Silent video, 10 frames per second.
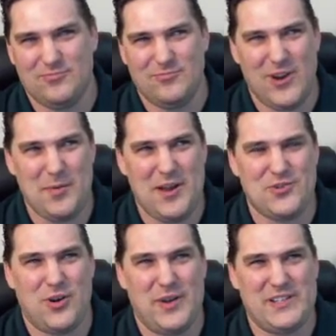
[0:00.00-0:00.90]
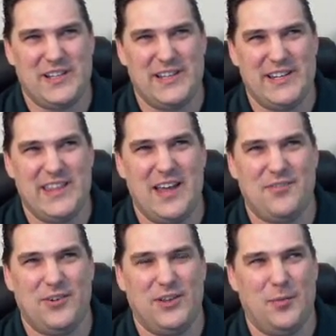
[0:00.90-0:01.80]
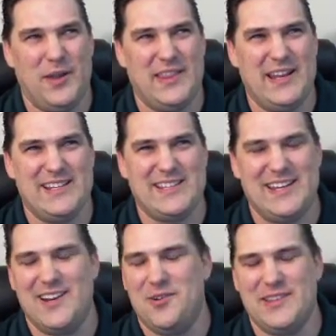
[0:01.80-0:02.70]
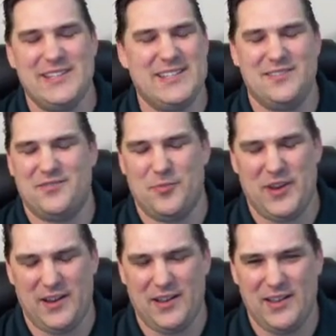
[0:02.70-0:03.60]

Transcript: Ray Madrigal basically did that for a little bit, and then he said, "You know what? This isn't for me.